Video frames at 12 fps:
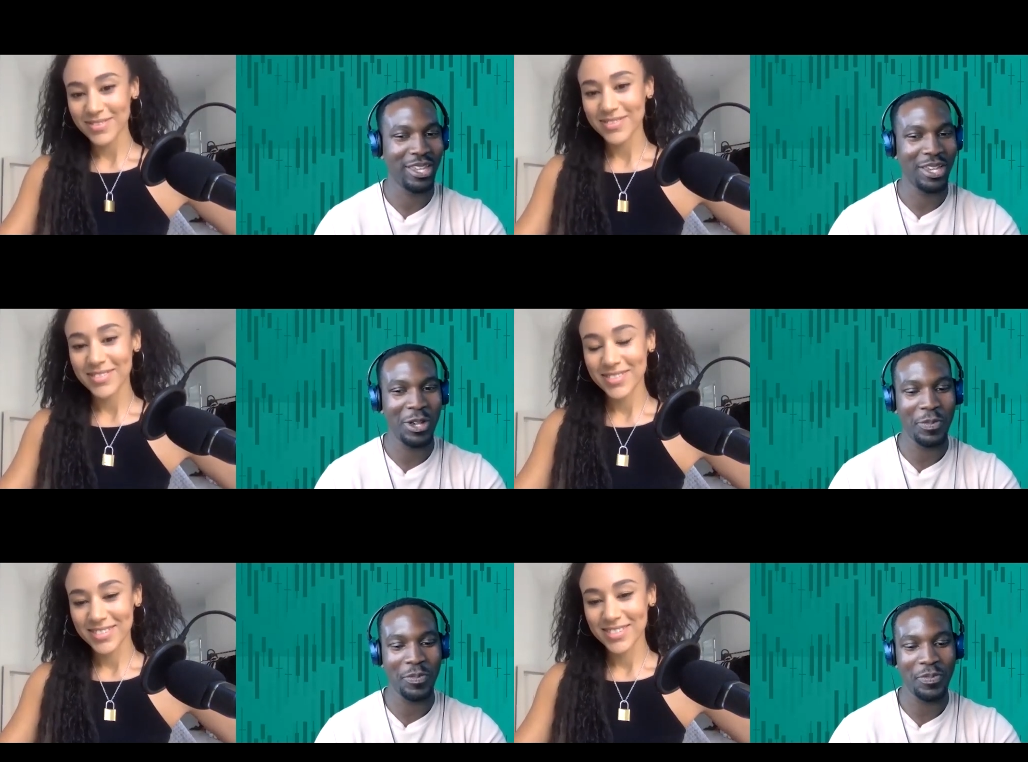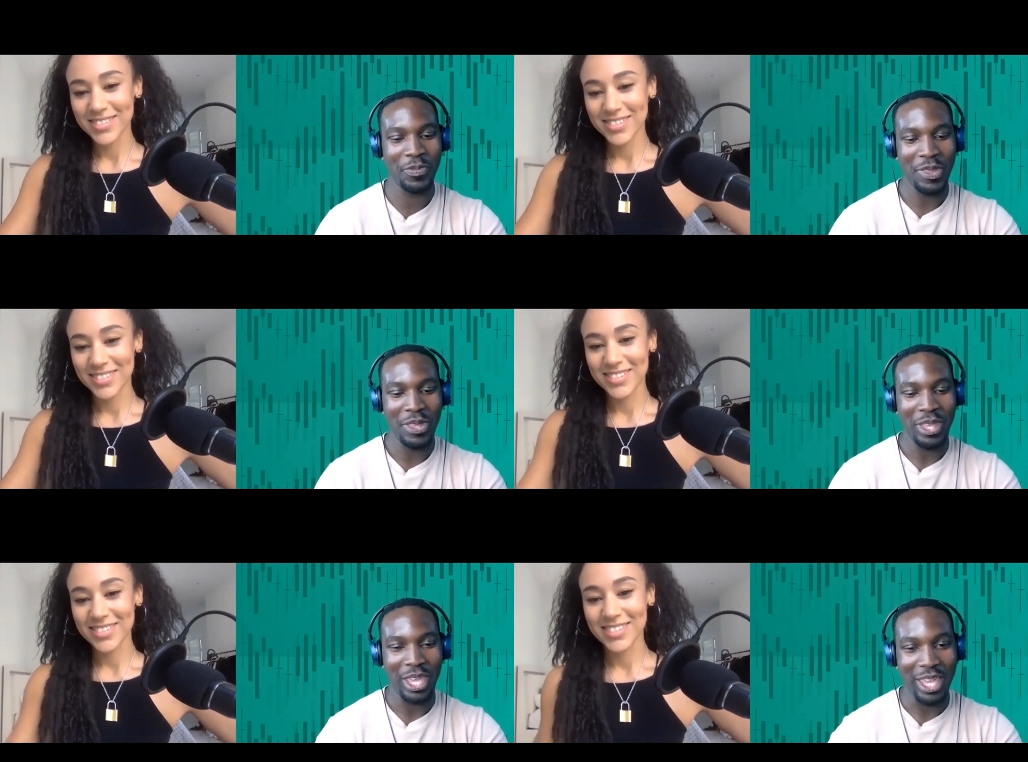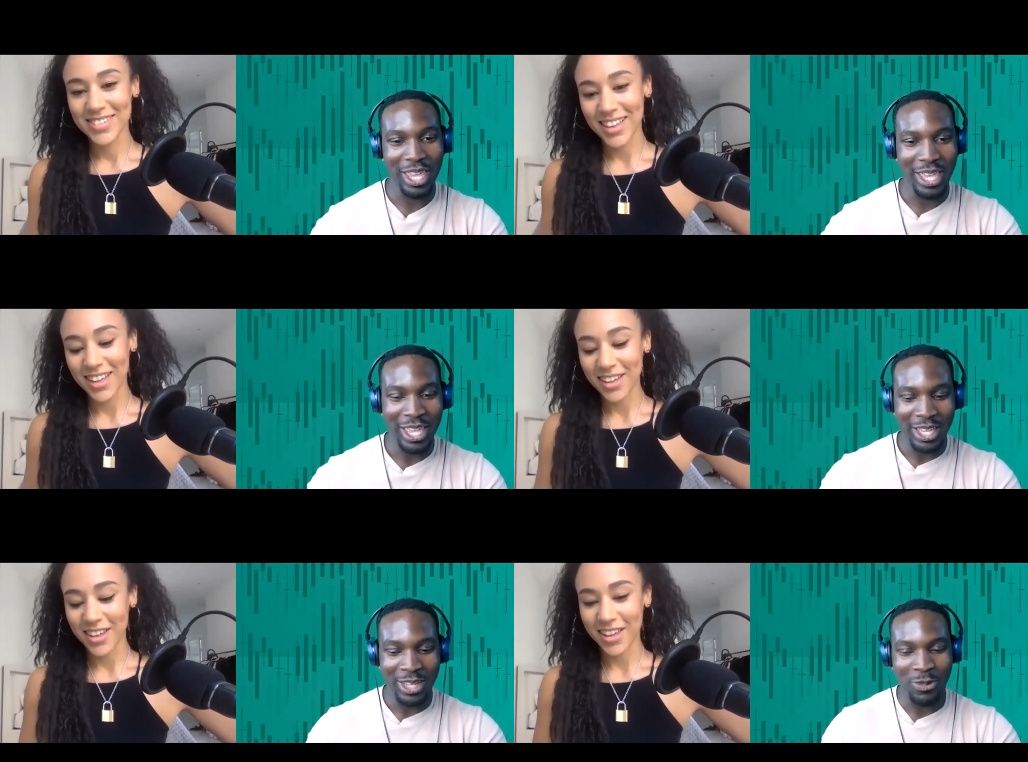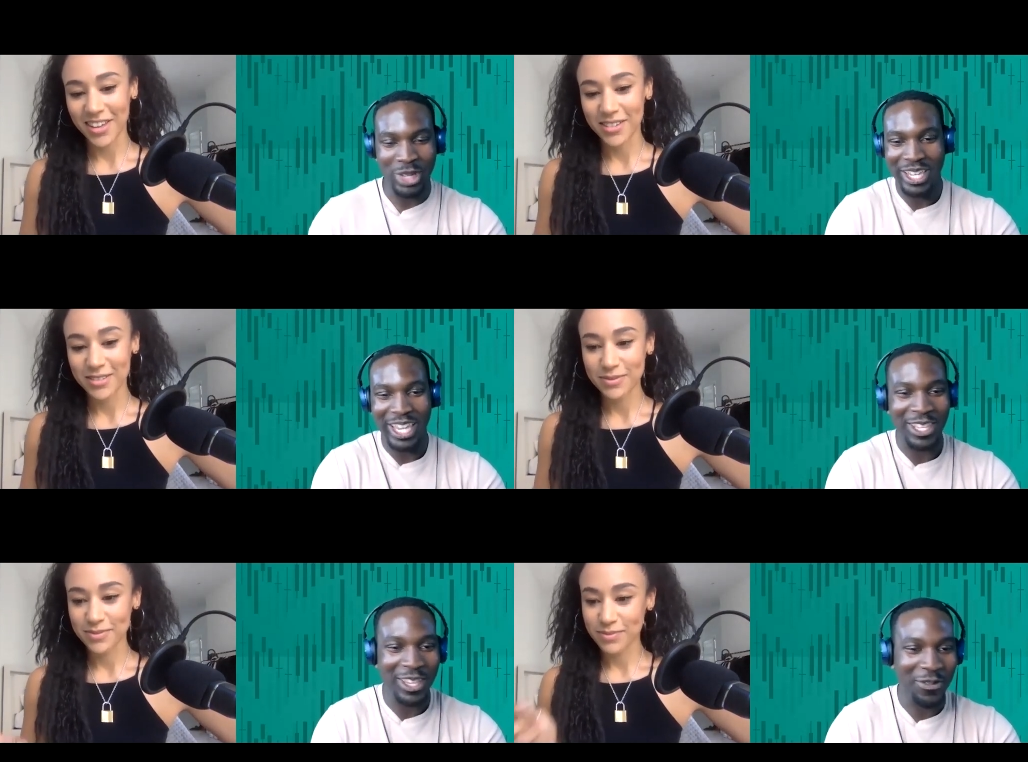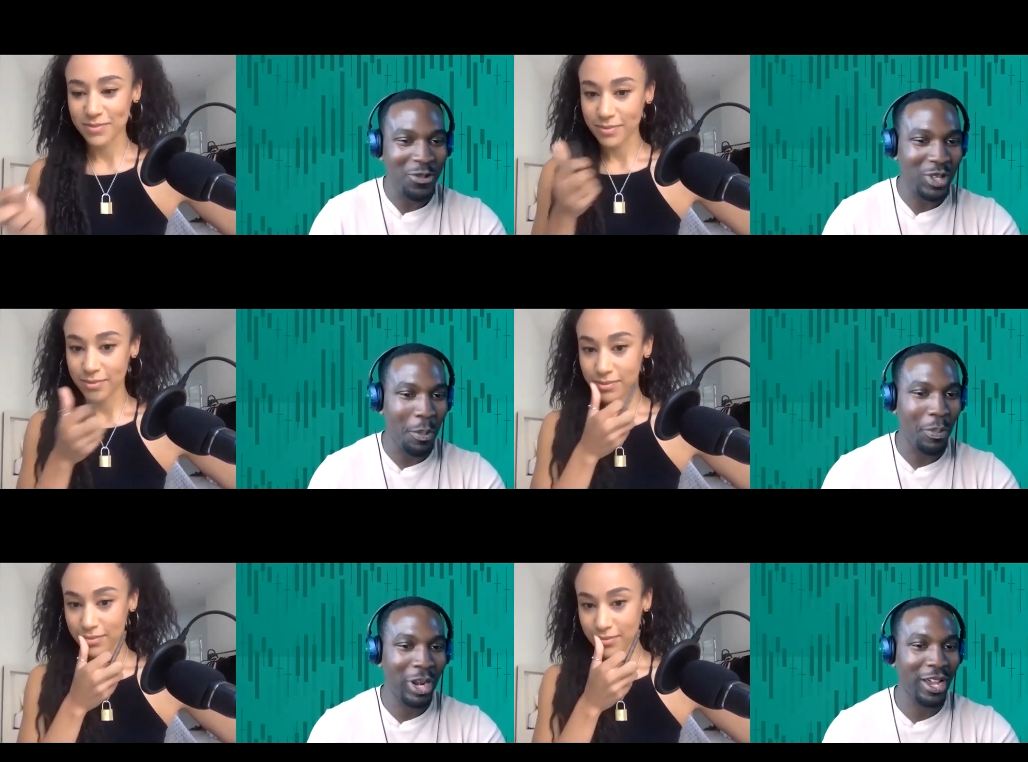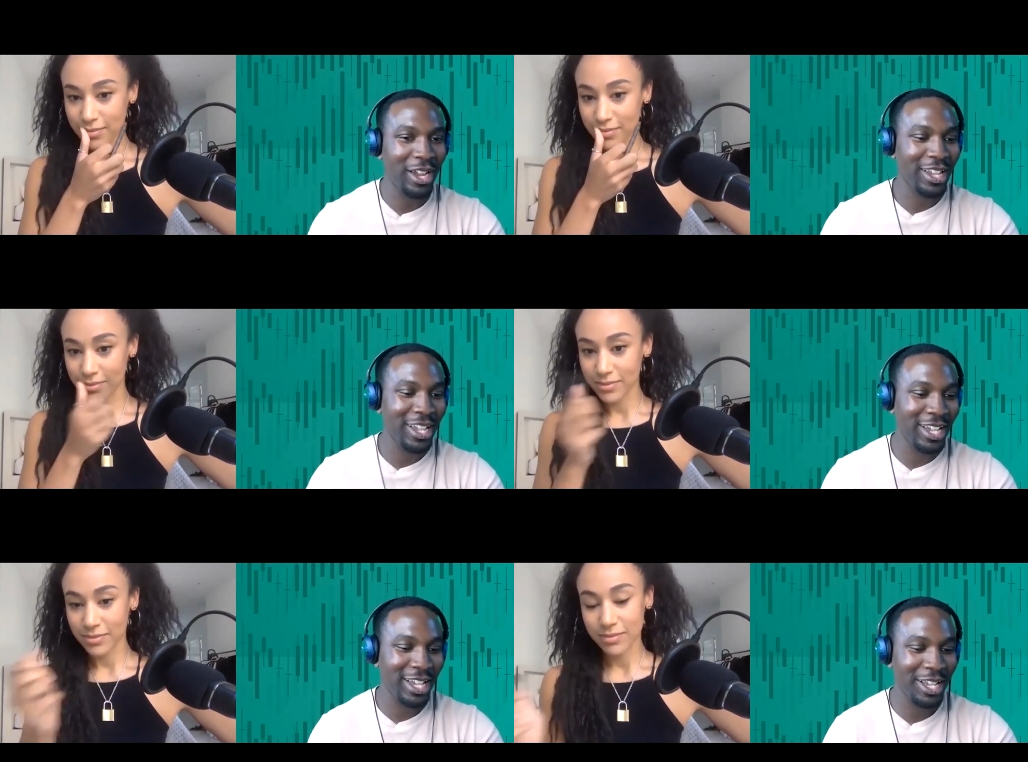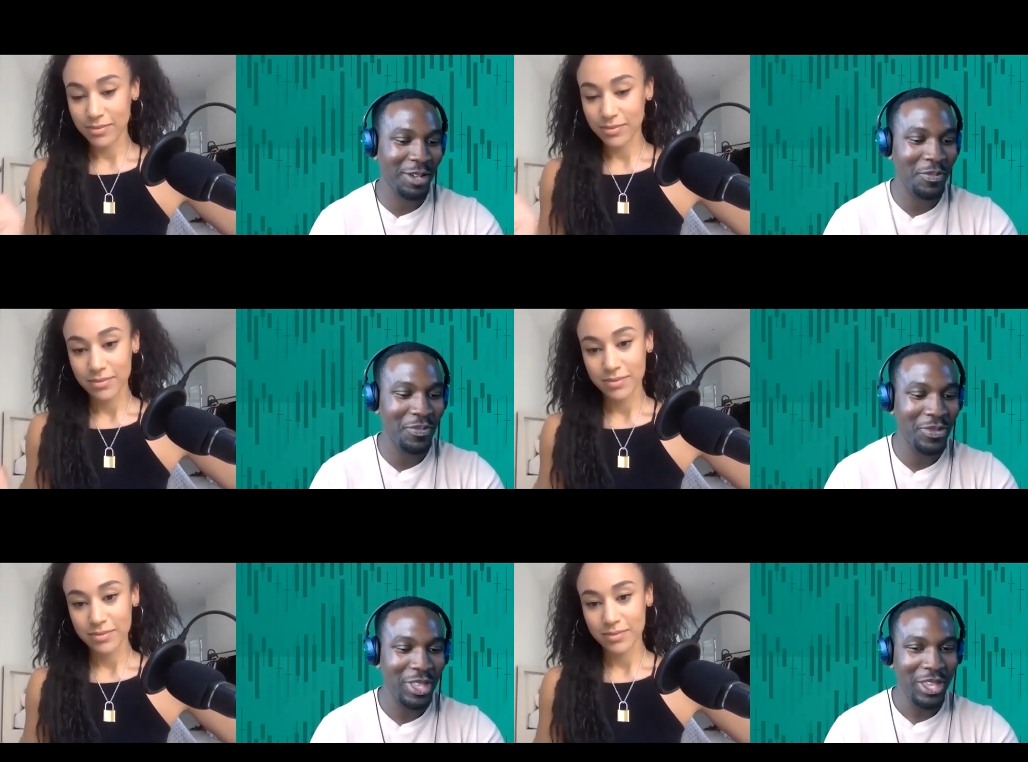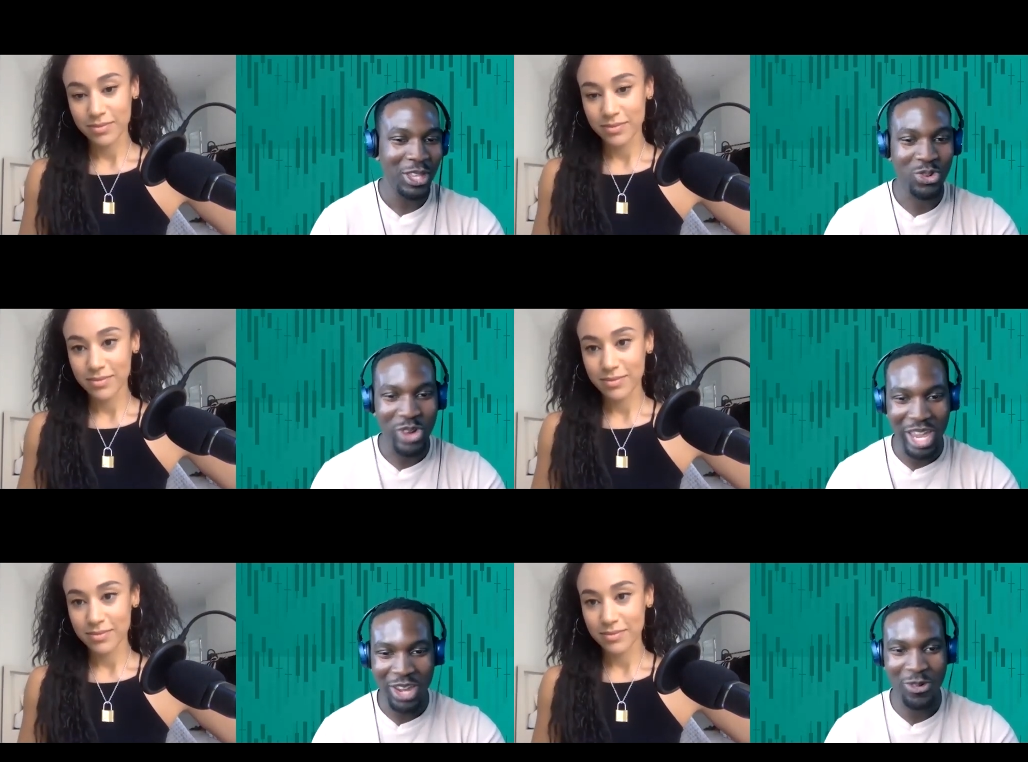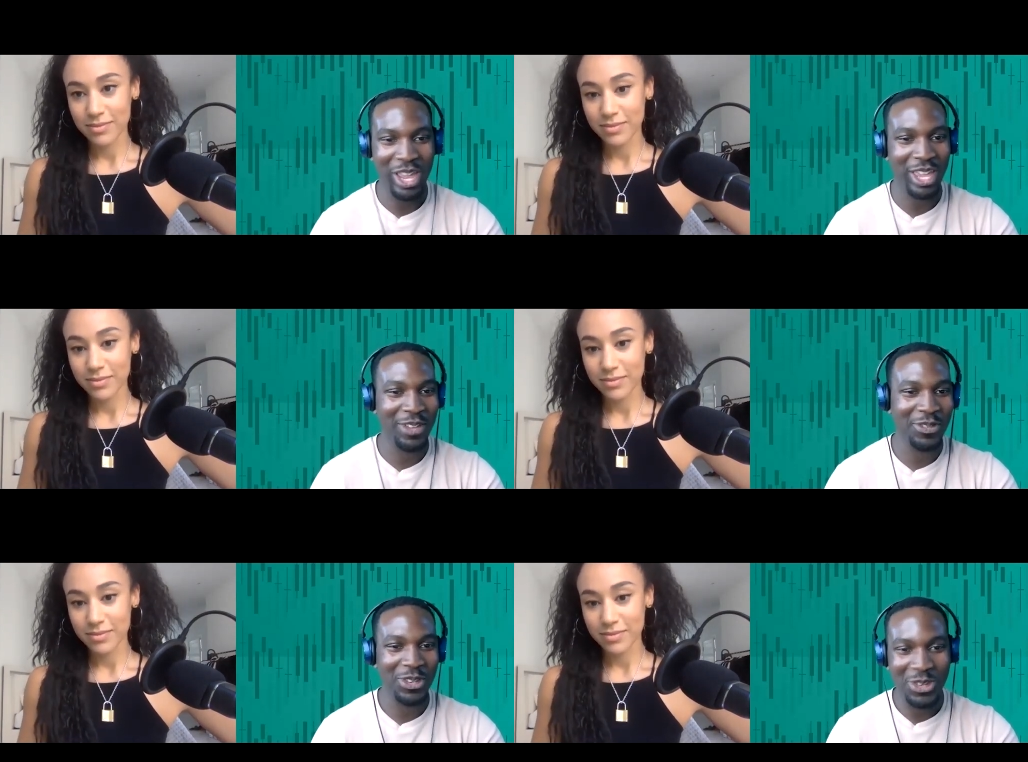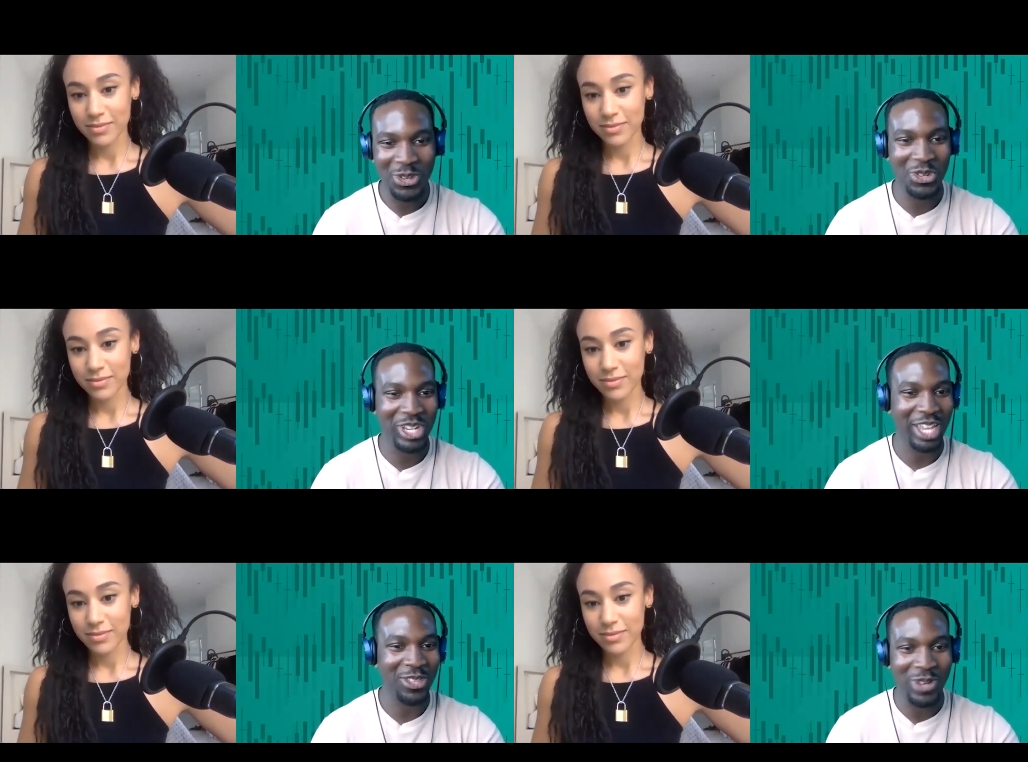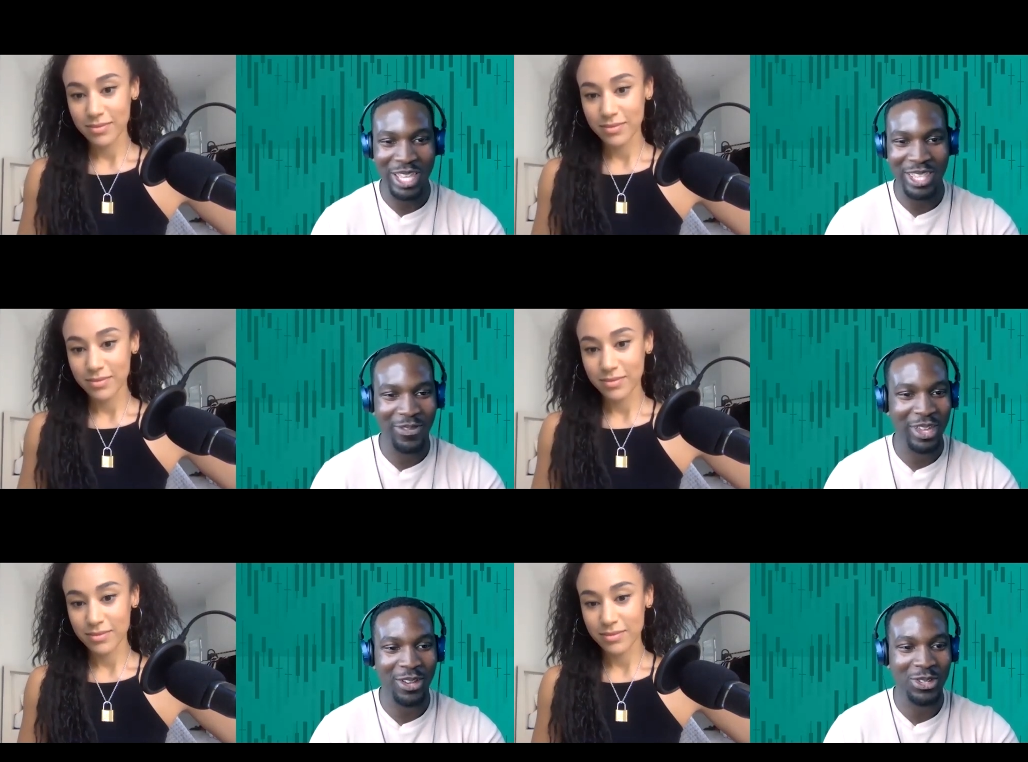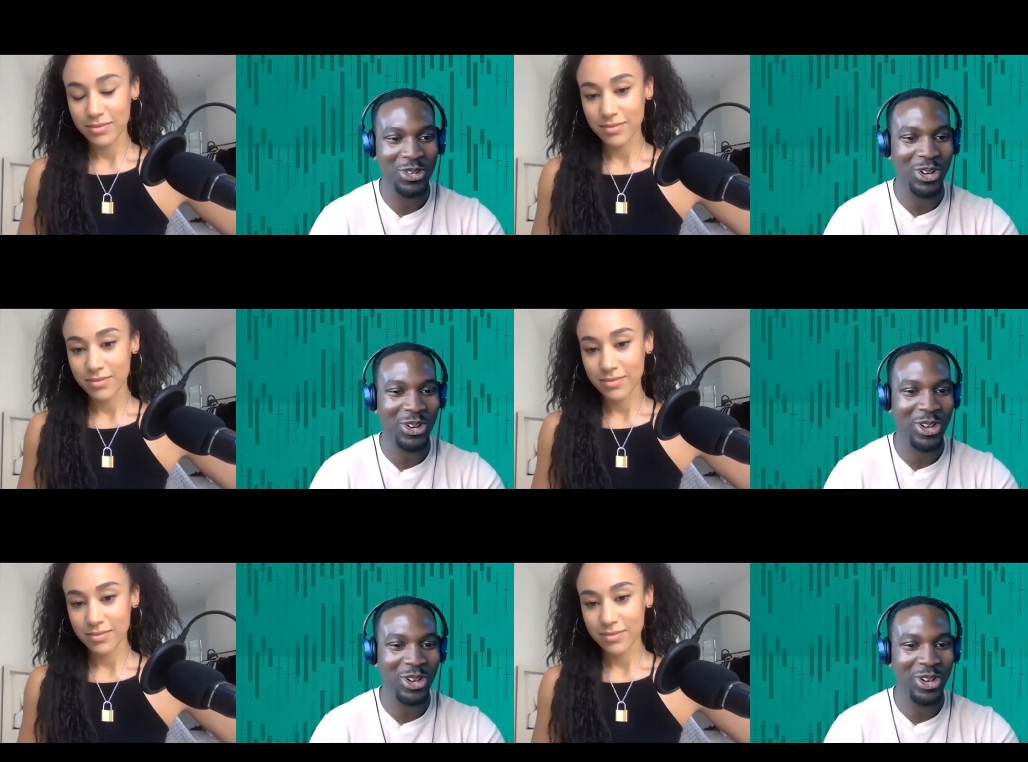Speaker 1: Um, Thank you. Once again, if you want to plug um, trade creatives, your YouTube channel, anything else you got